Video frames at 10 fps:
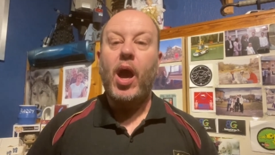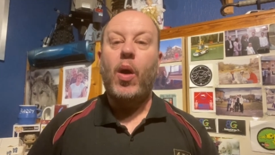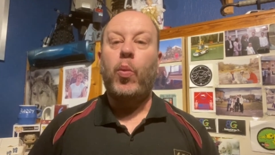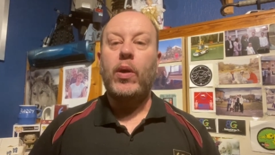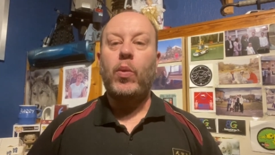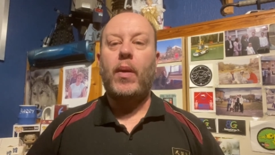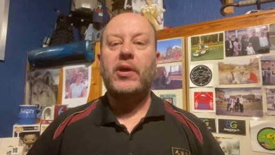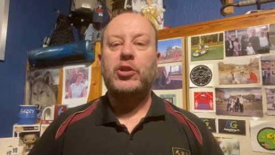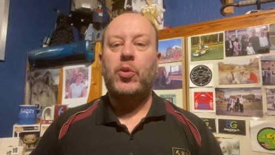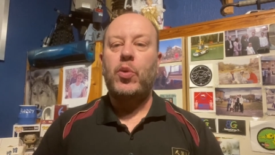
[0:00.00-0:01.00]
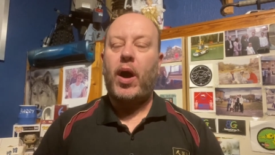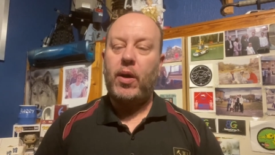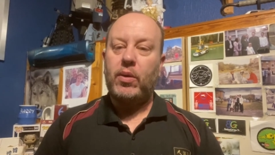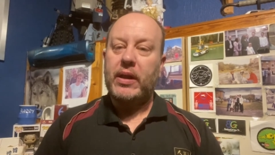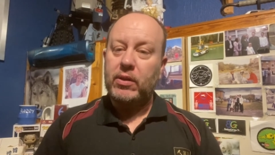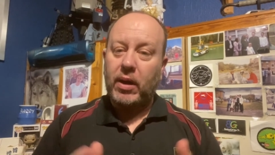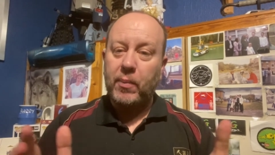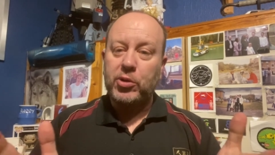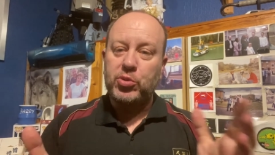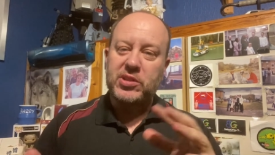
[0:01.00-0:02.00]
Well, what I'm going to do, i am going
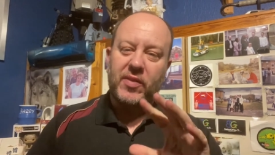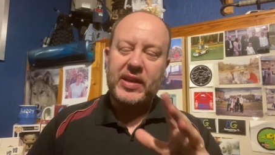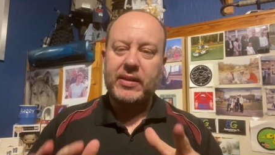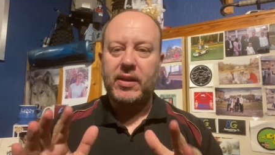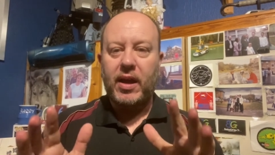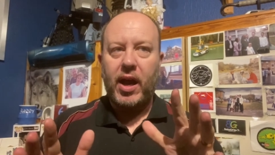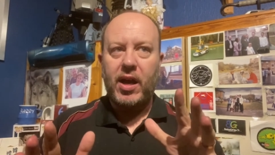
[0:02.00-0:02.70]
to do something uh,